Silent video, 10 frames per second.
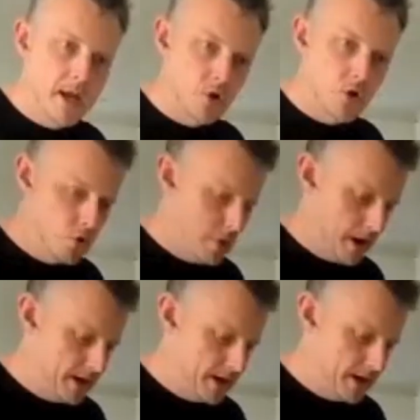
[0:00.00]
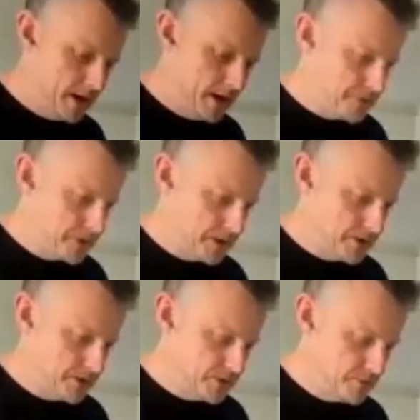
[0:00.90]
And it always
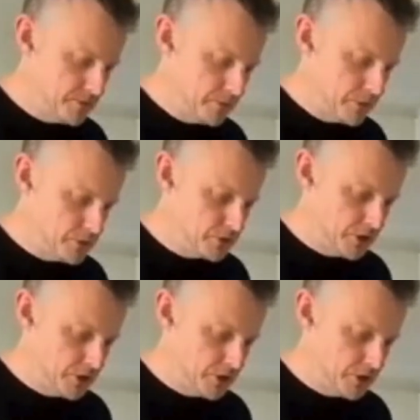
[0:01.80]
feels